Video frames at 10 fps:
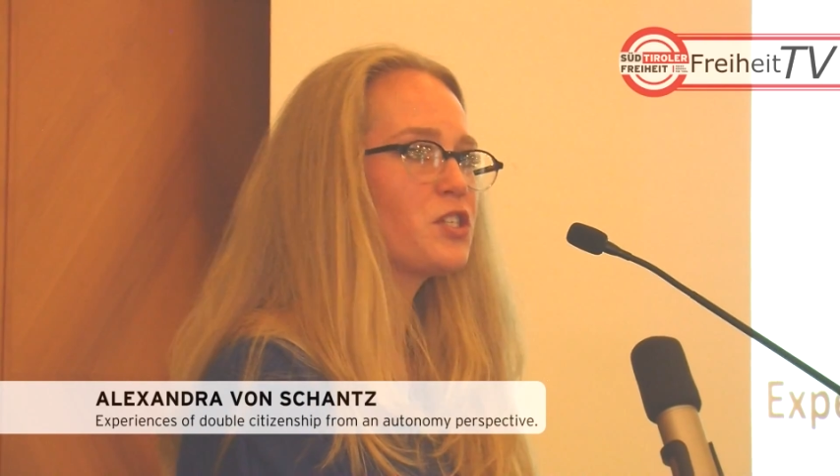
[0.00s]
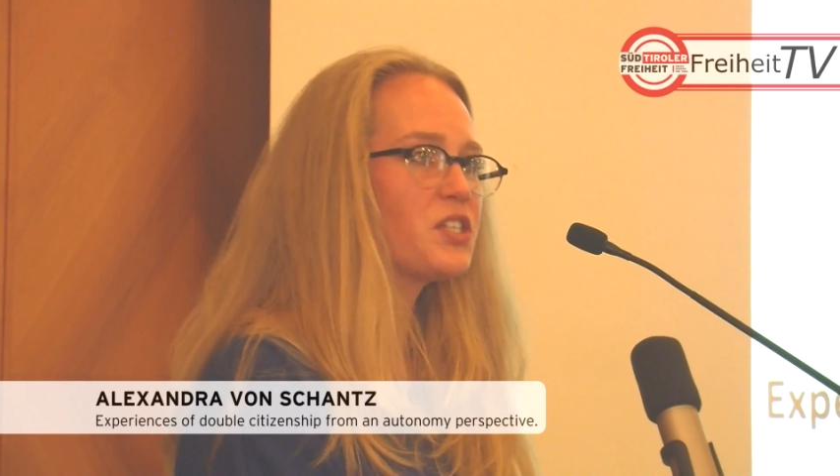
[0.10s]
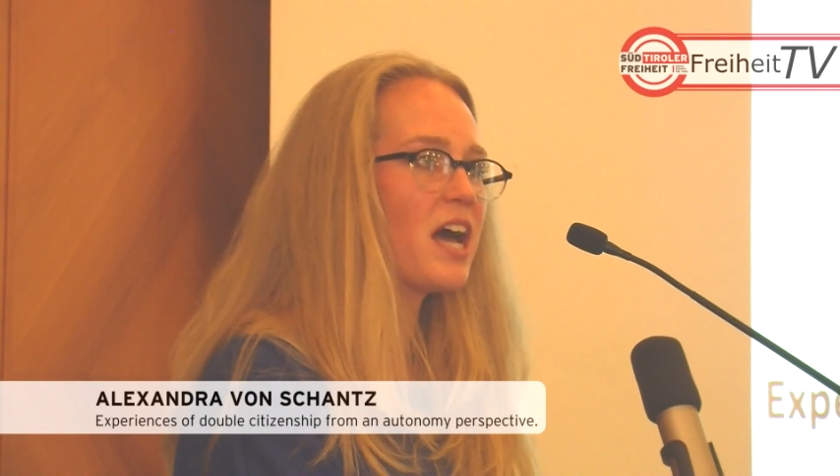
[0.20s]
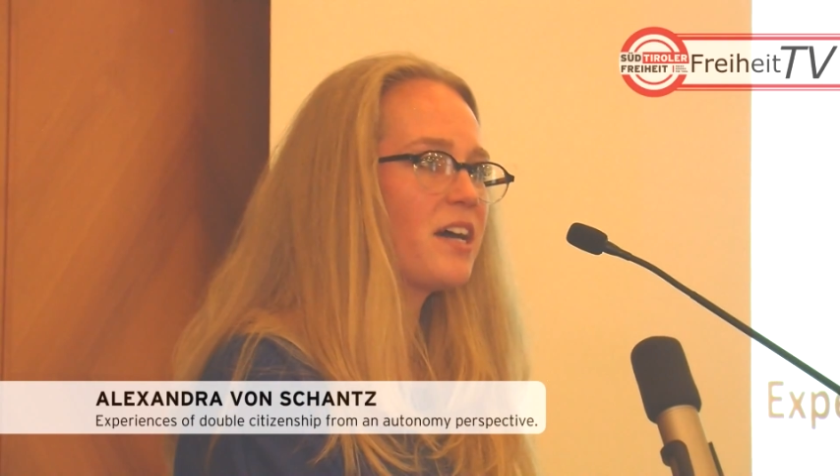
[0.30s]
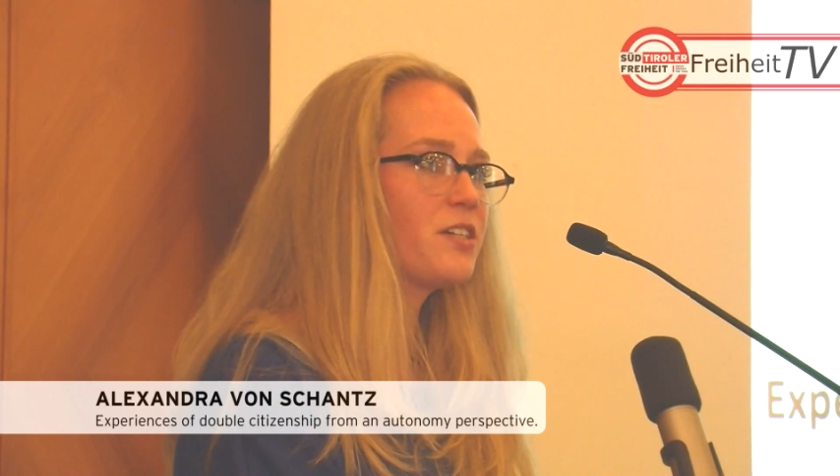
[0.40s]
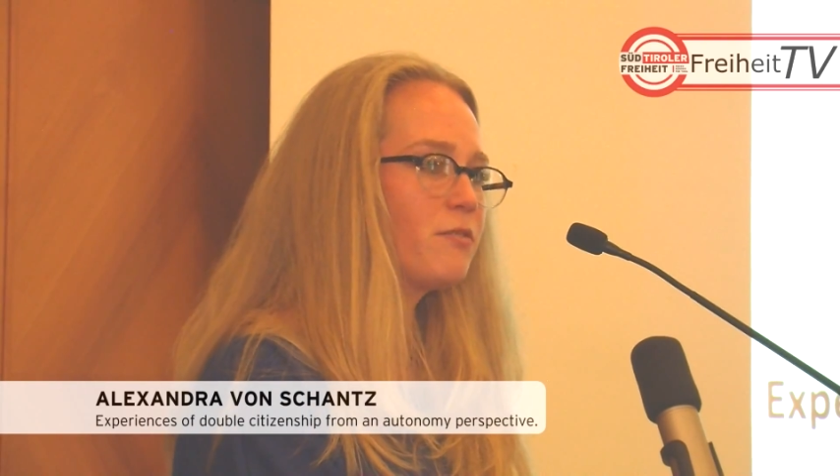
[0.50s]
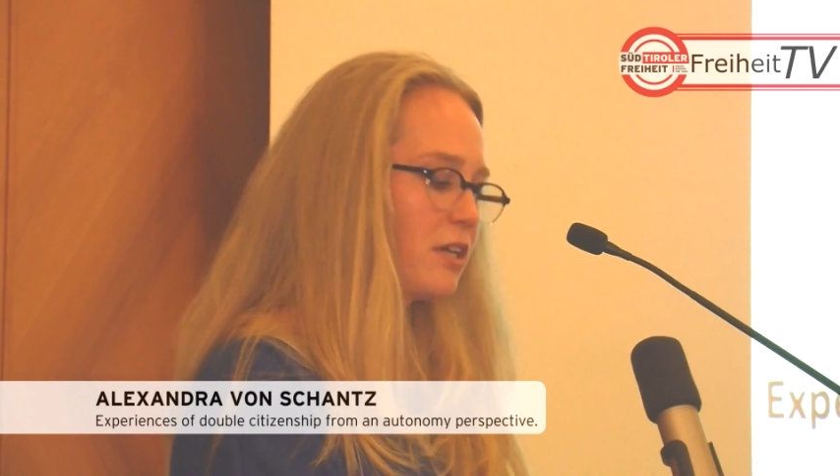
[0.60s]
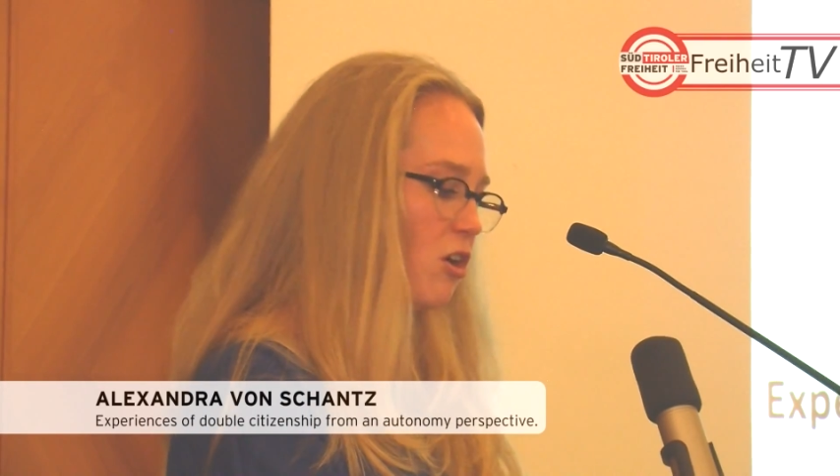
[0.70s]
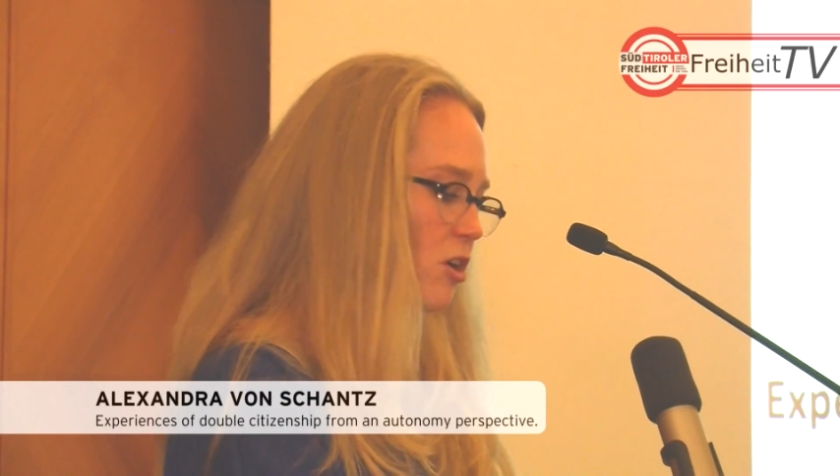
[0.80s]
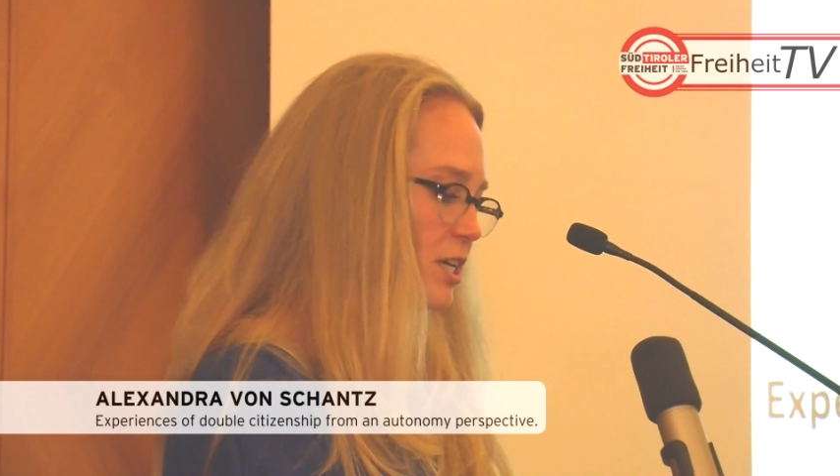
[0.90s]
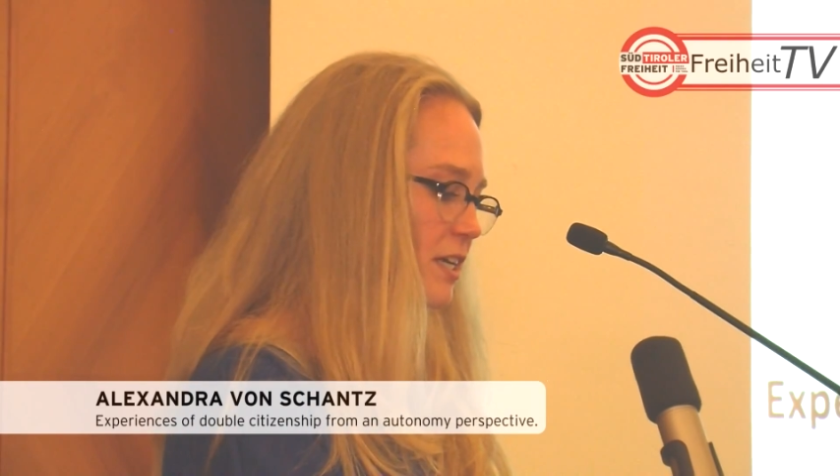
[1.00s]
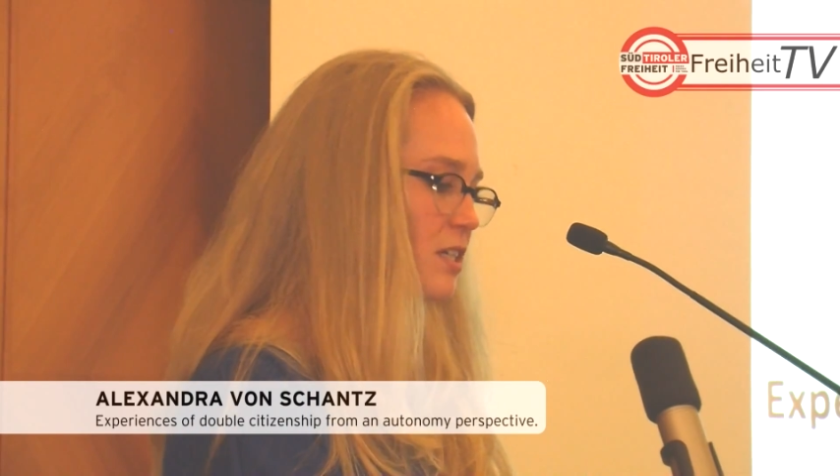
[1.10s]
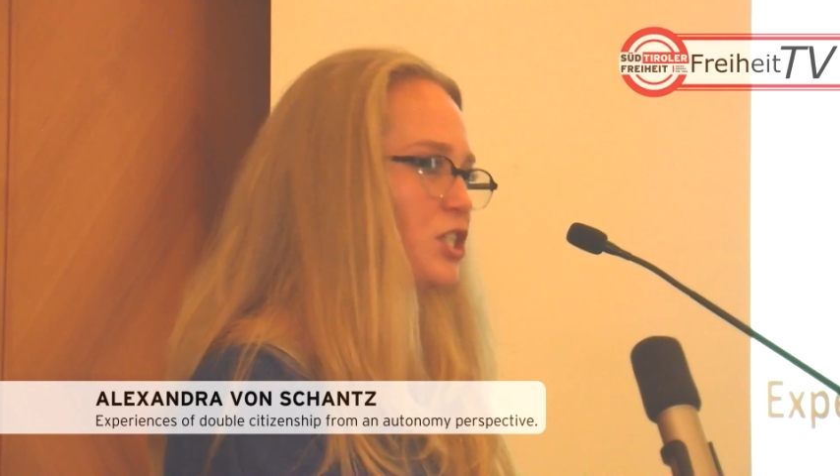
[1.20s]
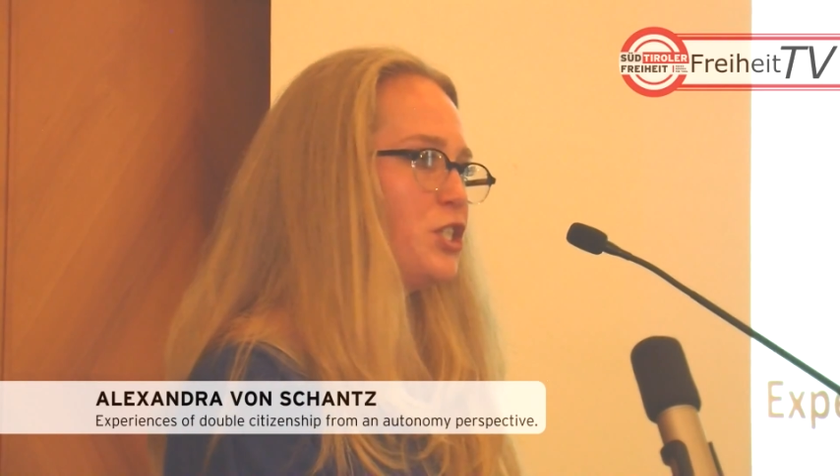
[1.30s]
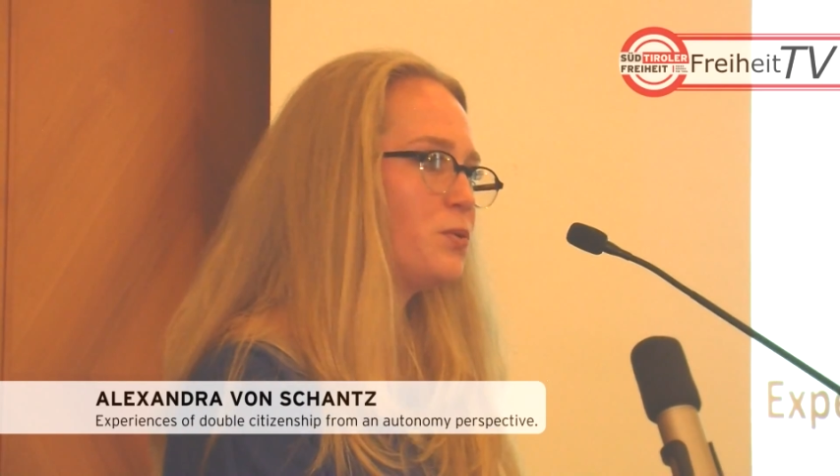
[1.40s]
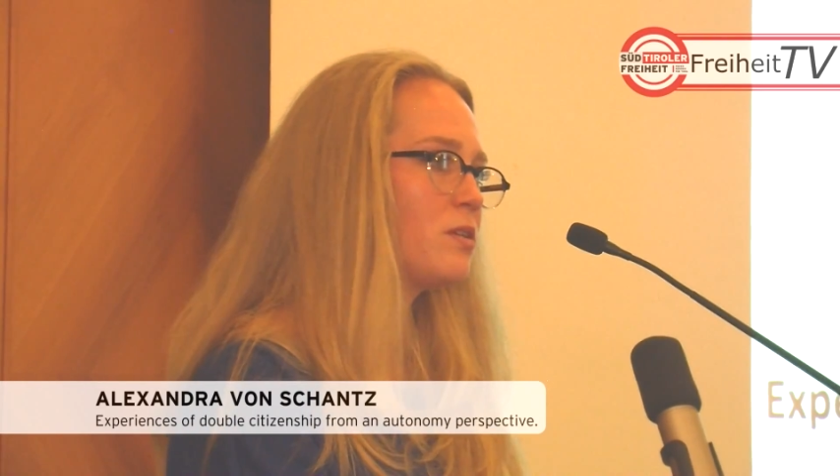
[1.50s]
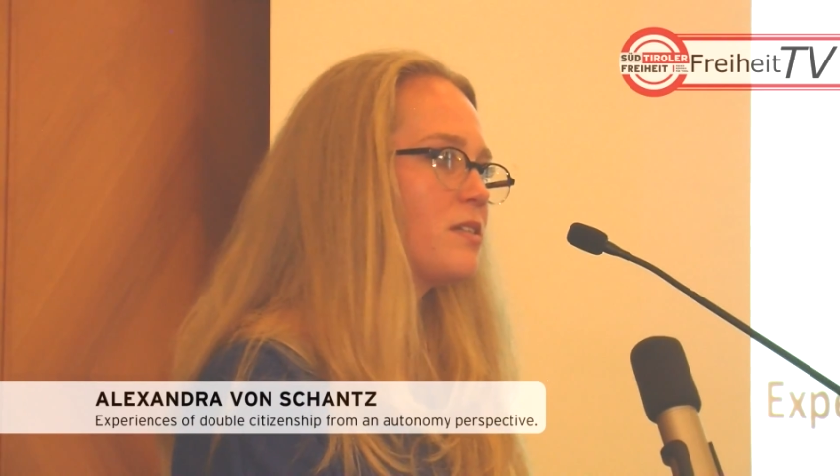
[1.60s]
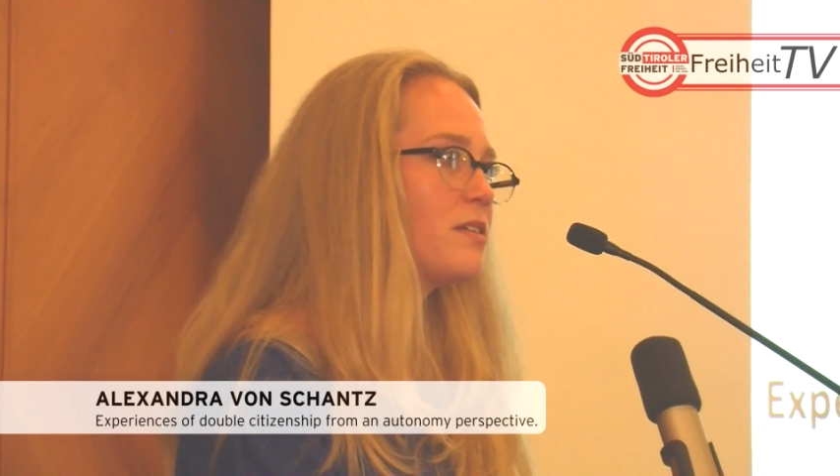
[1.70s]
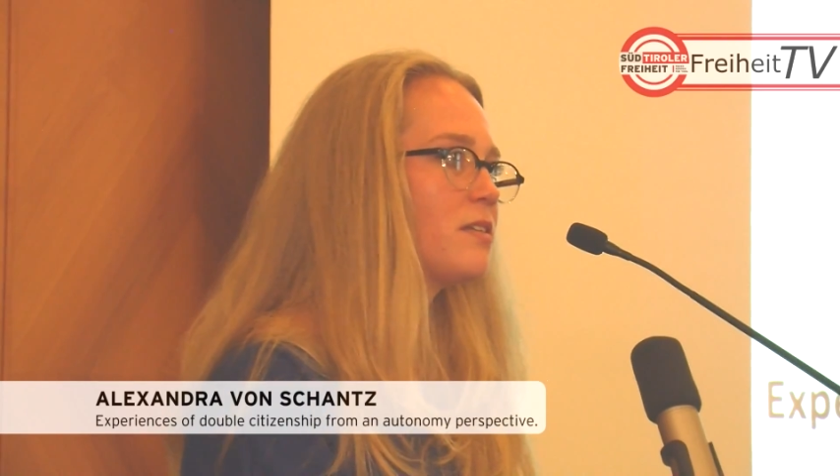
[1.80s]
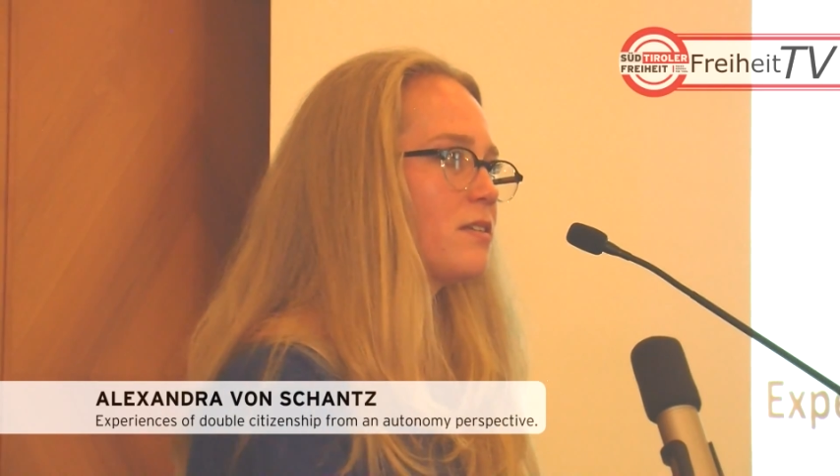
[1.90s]
stand regarding dual
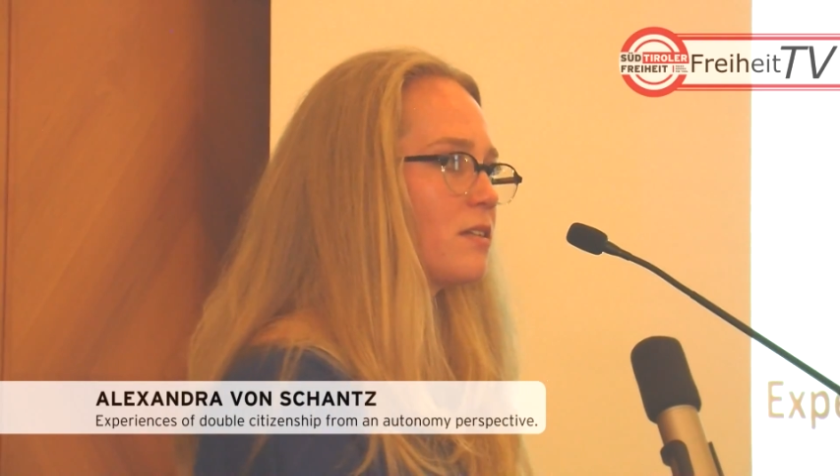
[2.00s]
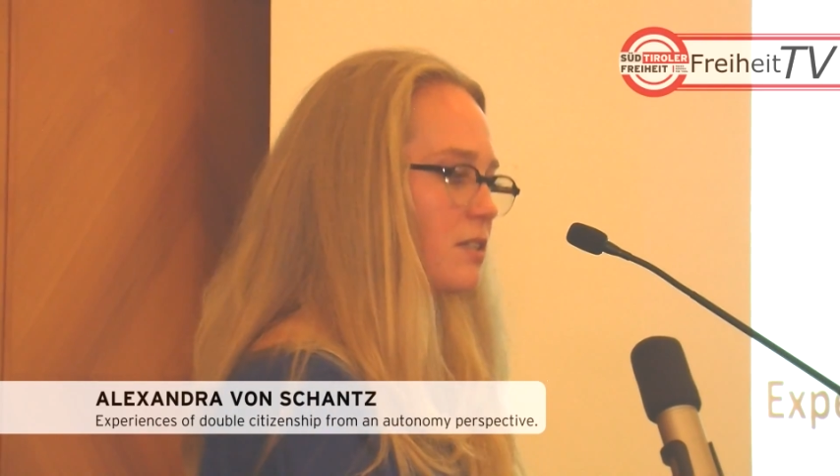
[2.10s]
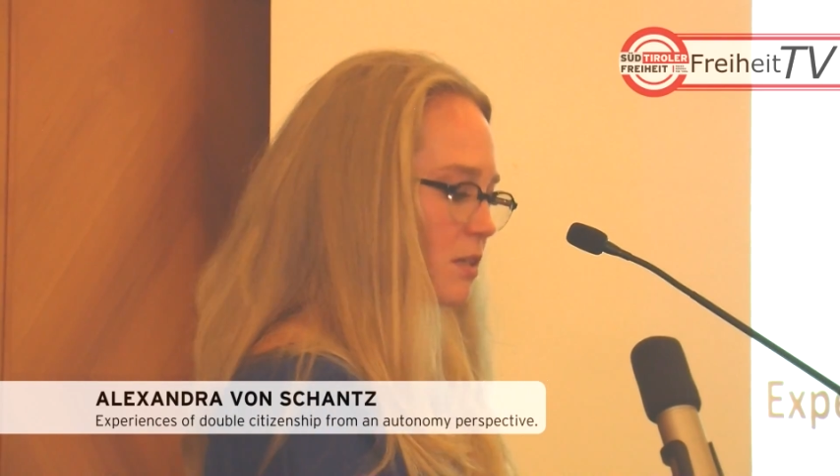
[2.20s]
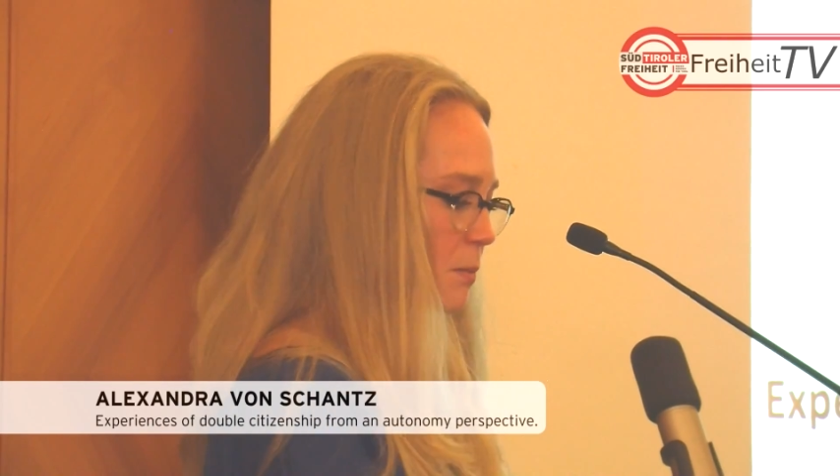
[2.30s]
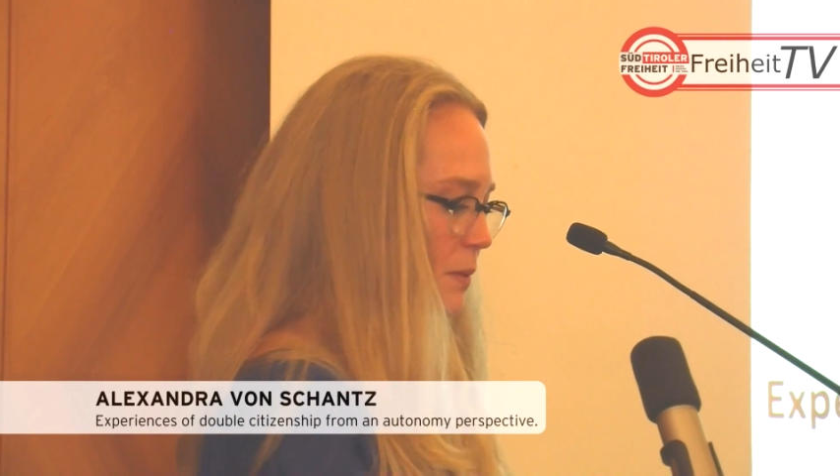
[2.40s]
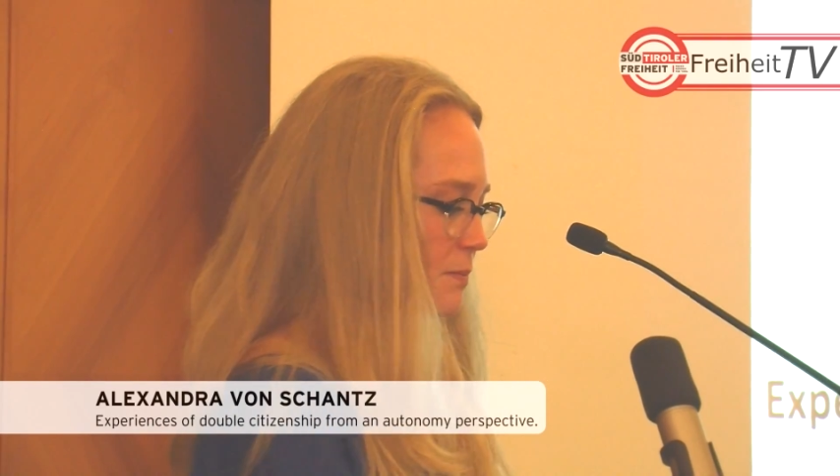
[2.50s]
citizenship.